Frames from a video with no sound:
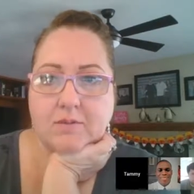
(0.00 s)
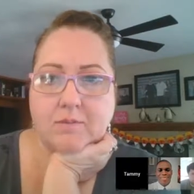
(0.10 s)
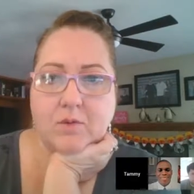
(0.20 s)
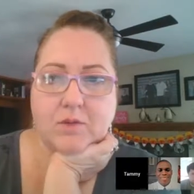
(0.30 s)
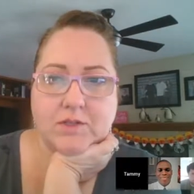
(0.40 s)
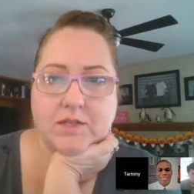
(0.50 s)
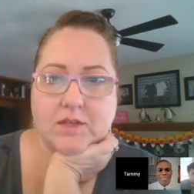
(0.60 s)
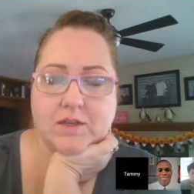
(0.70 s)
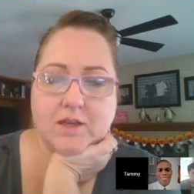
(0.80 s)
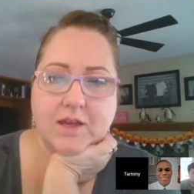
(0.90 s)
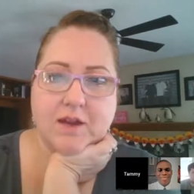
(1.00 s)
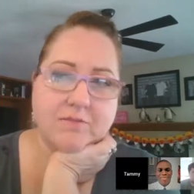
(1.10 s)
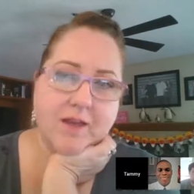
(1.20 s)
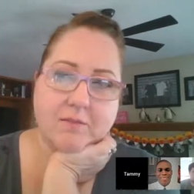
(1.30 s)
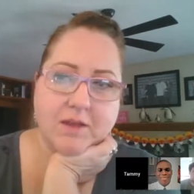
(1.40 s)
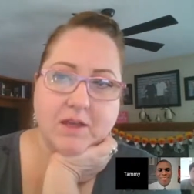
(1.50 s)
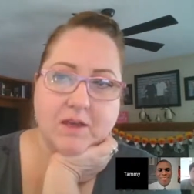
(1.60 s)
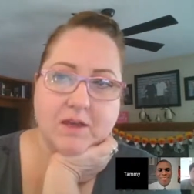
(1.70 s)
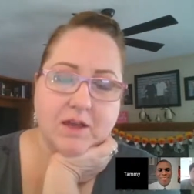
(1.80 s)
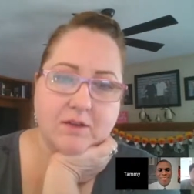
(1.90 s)
was he had a
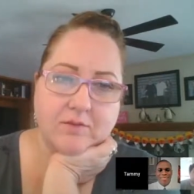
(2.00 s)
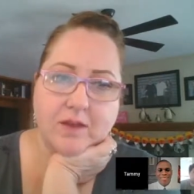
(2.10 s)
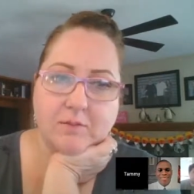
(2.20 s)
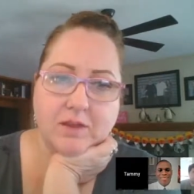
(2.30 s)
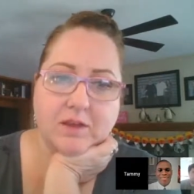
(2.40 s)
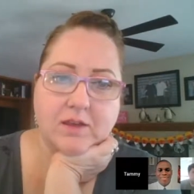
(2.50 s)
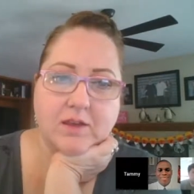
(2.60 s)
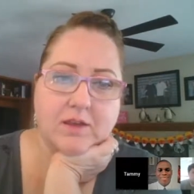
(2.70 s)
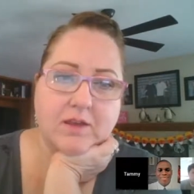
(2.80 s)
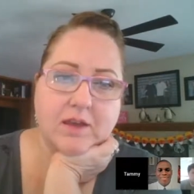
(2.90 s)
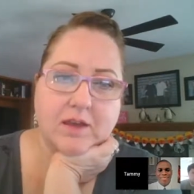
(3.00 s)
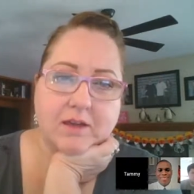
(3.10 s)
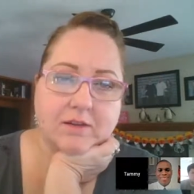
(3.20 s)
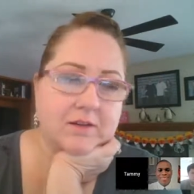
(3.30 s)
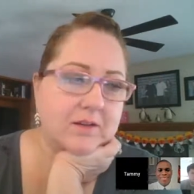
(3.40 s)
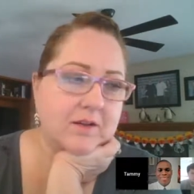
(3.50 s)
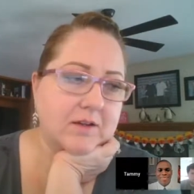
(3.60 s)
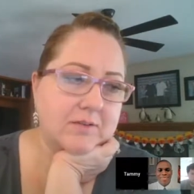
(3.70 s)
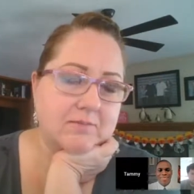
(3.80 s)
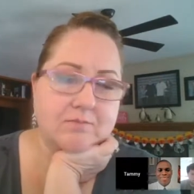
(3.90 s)
family, a young family, and
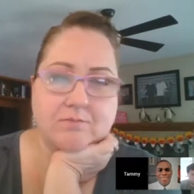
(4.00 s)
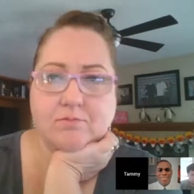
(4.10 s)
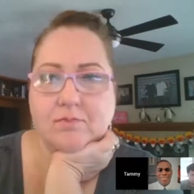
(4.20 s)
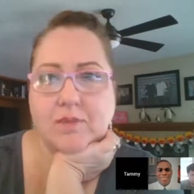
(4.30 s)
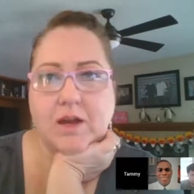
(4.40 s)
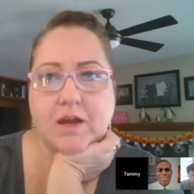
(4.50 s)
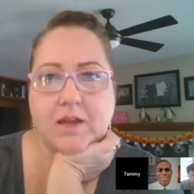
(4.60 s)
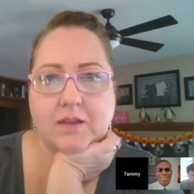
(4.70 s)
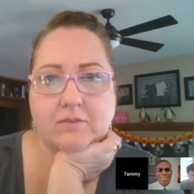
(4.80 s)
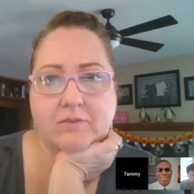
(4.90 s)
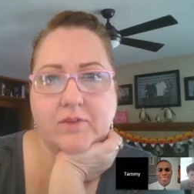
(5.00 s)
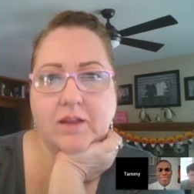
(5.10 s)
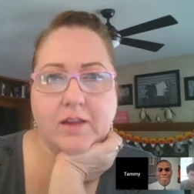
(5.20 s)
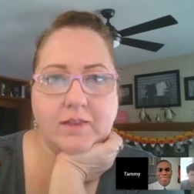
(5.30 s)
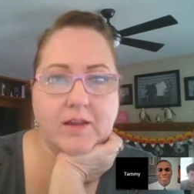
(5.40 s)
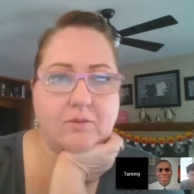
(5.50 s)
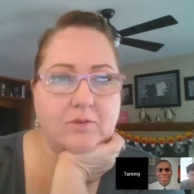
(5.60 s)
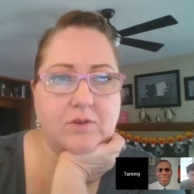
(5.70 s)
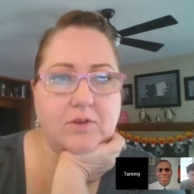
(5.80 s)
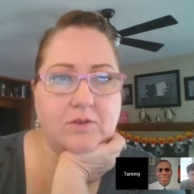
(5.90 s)
I felt like
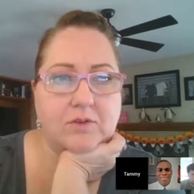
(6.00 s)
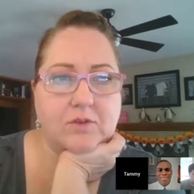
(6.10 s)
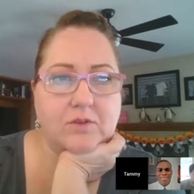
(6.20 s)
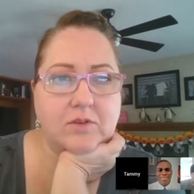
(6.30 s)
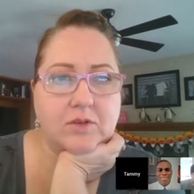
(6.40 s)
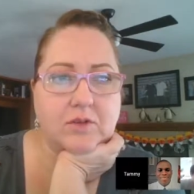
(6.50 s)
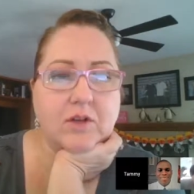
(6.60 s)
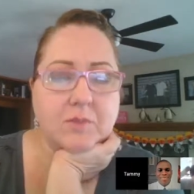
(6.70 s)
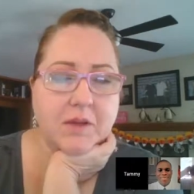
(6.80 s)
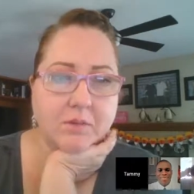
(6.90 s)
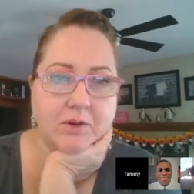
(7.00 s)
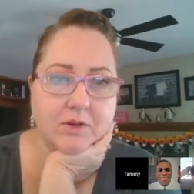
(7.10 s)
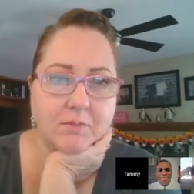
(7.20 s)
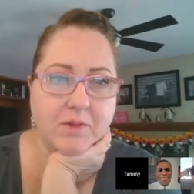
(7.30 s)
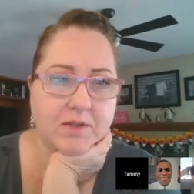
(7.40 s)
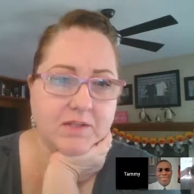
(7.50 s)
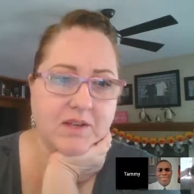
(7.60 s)
that could be a burden, but